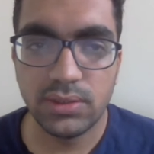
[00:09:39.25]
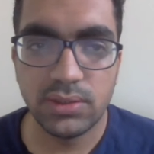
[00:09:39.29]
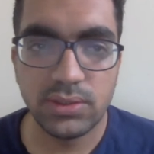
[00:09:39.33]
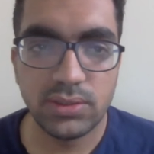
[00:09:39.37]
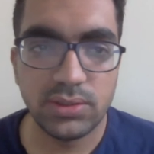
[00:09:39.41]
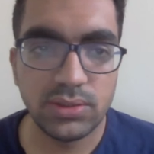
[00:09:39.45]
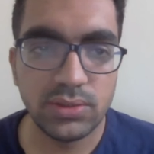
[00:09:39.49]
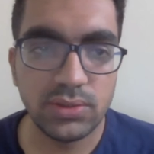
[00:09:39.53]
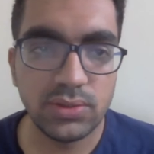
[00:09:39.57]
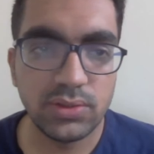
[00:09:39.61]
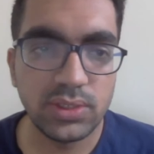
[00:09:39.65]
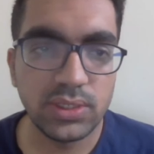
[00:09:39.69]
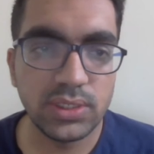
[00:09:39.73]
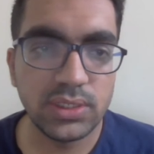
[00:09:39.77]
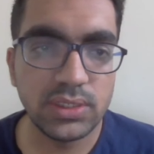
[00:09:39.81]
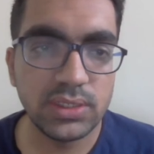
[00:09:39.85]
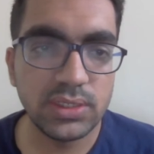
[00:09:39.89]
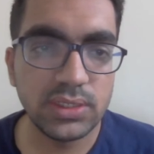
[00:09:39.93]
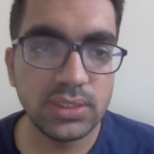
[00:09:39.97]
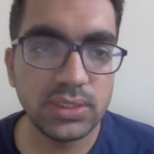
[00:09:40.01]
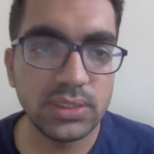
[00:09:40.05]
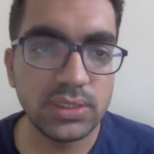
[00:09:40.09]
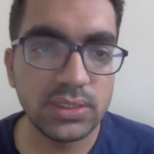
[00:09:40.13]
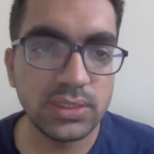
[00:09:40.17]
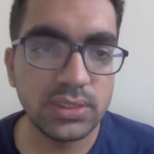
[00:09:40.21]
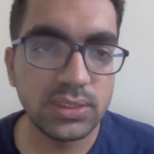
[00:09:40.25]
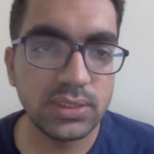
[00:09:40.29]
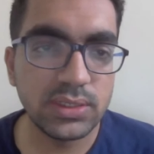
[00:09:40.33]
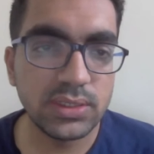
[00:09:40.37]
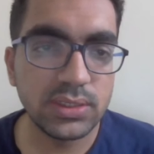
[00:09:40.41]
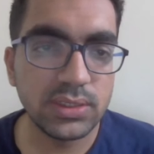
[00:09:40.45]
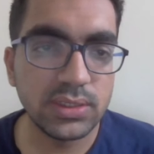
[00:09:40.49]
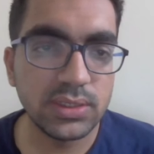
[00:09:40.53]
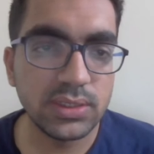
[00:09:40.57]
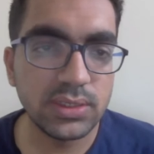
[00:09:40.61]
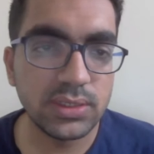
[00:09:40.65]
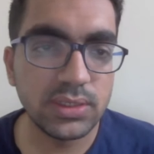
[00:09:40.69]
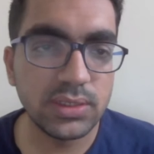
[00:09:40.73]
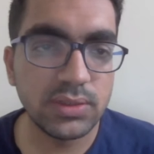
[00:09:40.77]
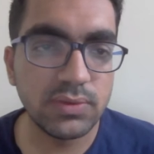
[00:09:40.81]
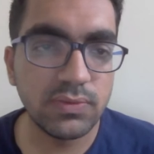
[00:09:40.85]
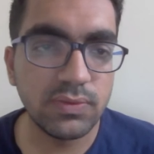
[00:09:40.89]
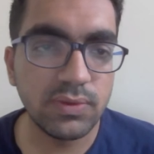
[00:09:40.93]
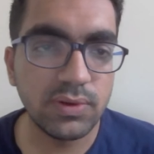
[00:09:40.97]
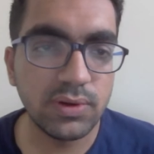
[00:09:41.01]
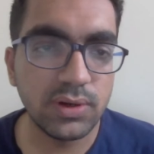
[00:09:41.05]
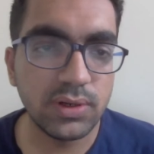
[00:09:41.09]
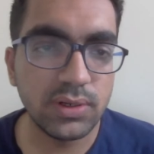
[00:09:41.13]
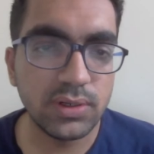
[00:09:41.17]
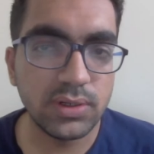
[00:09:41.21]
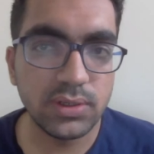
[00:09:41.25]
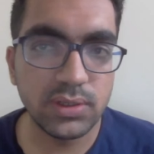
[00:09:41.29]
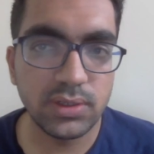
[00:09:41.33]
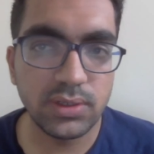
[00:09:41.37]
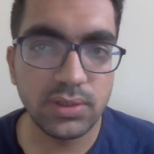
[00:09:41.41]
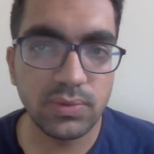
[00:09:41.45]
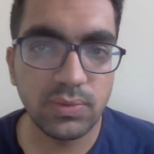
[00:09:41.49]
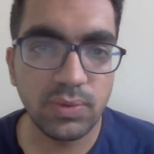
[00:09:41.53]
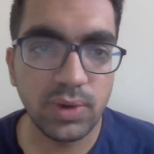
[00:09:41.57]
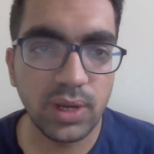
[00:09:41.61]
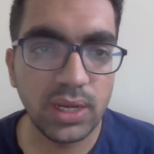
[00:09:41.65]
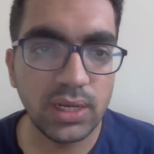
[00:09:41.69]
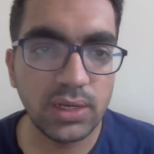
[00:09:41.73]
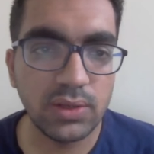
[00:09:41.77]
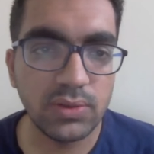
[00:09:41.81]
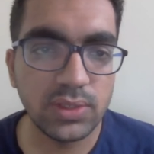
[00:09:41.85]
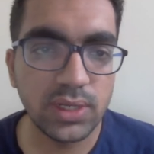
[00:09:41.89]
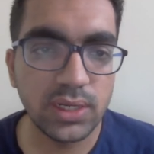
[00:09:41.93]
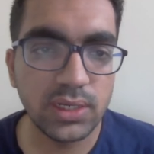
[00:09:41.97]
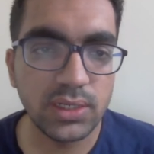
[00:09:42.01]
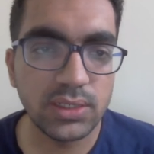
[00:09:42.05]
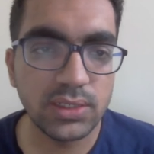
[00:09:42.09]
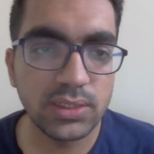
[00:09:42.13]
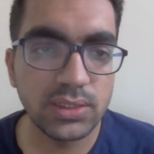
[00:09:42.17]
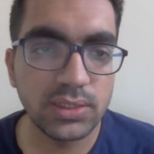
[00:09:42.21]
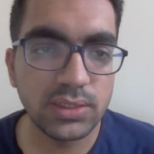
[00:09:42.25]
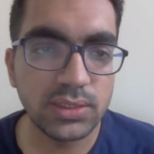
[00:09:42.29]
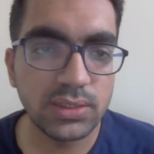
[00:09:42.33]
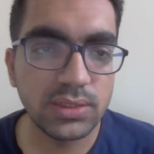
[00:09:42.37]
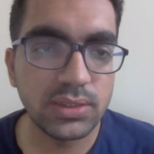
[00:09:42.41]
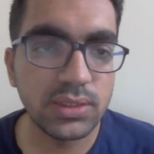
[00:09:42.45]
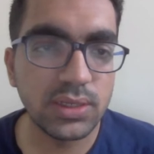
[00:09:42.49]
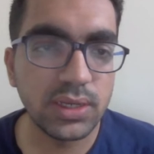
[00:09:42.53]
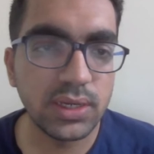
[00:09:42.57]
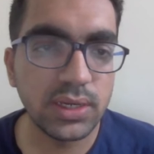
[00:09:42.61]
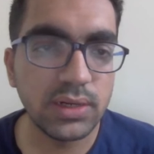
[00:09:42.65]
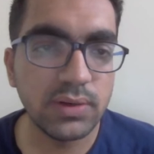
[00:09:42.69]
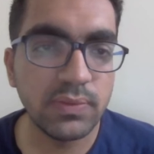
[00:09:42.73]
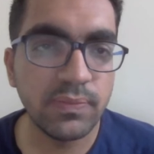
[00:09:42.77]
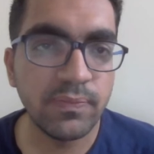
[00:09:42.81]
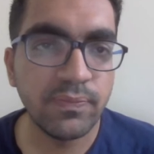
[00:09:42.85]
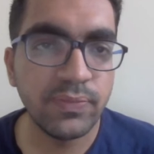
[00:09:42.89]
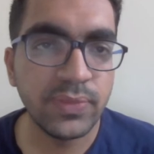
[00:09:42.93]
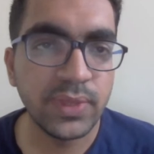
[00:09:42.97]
So you can see this is the default value that it's there.